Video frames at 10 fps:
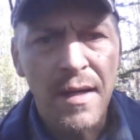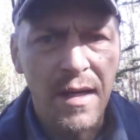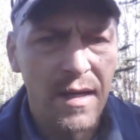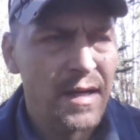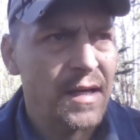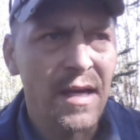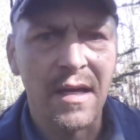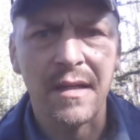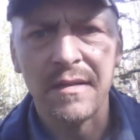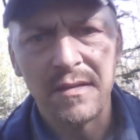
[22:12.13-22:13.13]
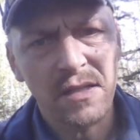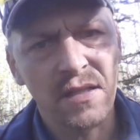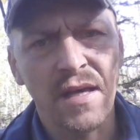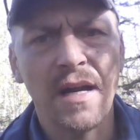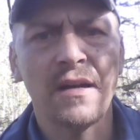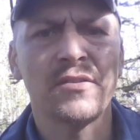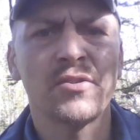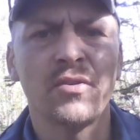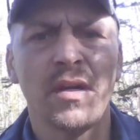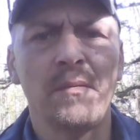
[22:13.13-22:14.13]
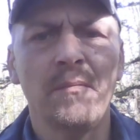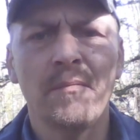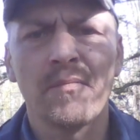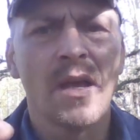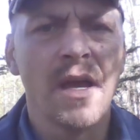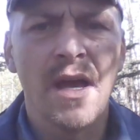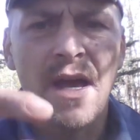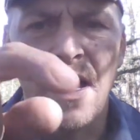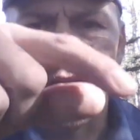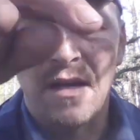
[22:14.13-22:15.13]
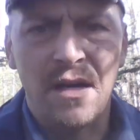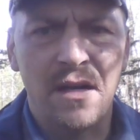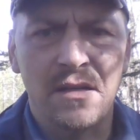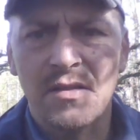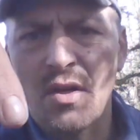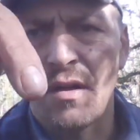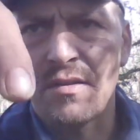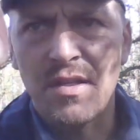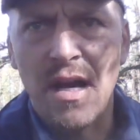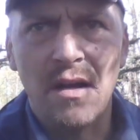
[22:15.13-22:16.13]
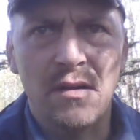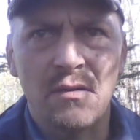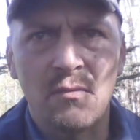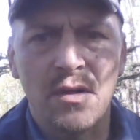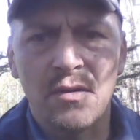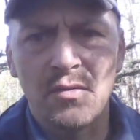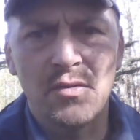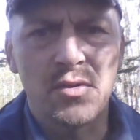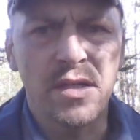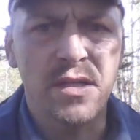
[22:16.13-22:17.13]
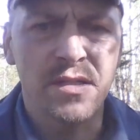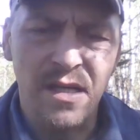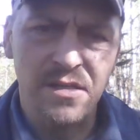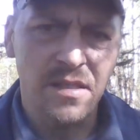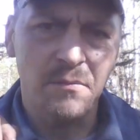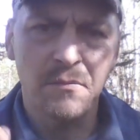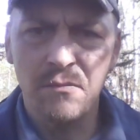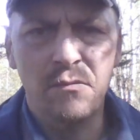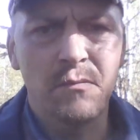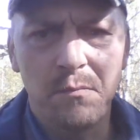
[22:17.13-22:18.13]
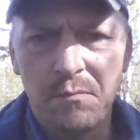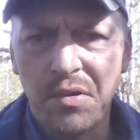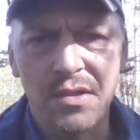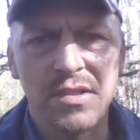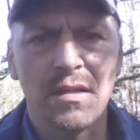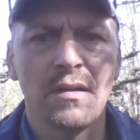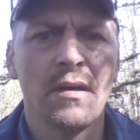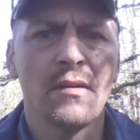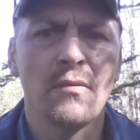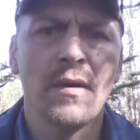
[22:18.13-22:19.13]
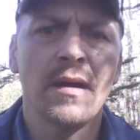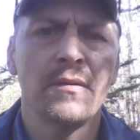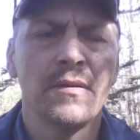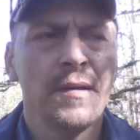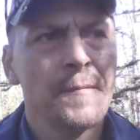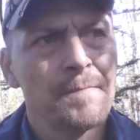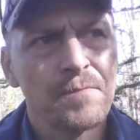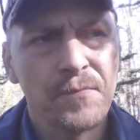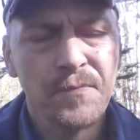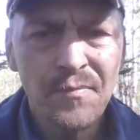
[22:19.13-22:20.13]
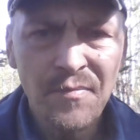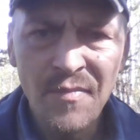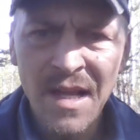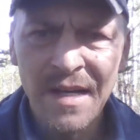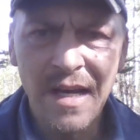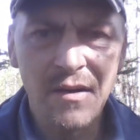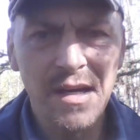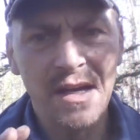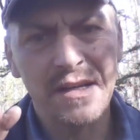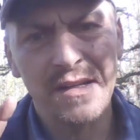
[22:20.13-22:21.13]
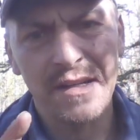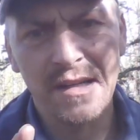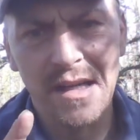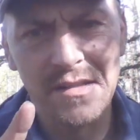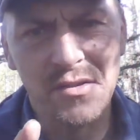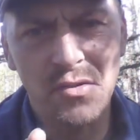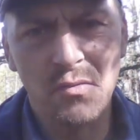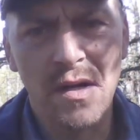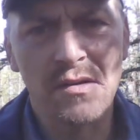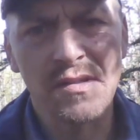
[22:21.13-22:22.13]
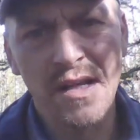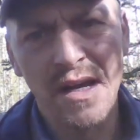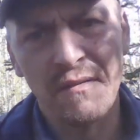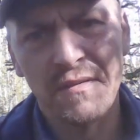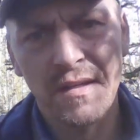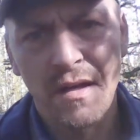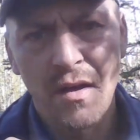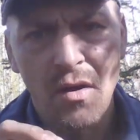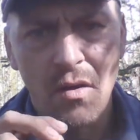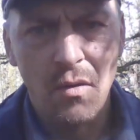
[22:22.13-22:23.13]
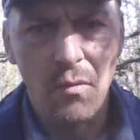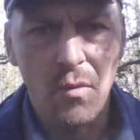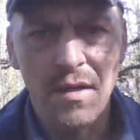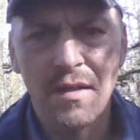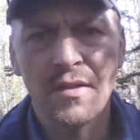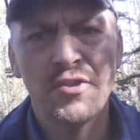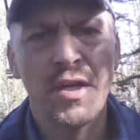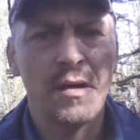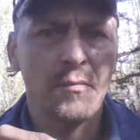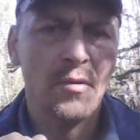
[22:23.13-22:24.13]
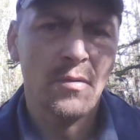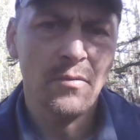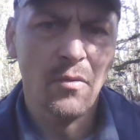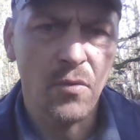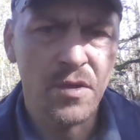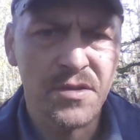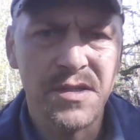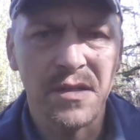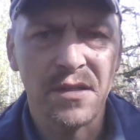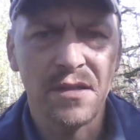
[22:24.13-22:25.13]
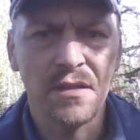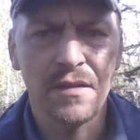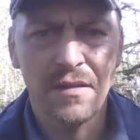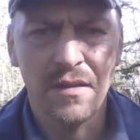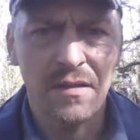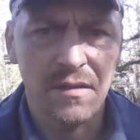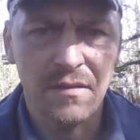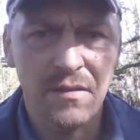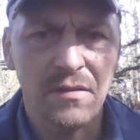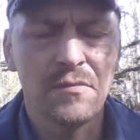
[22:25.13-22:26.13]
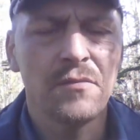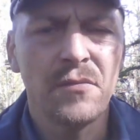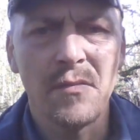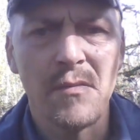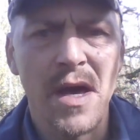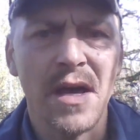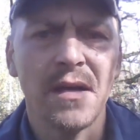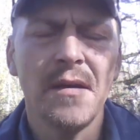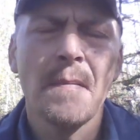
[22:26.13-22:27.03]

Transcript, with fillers: hit it again, let out a scream, and it kind of started staggering and running through trees as he puts in another round. Now he had he has two rounds left, one in the chamber, one still in the in the little mag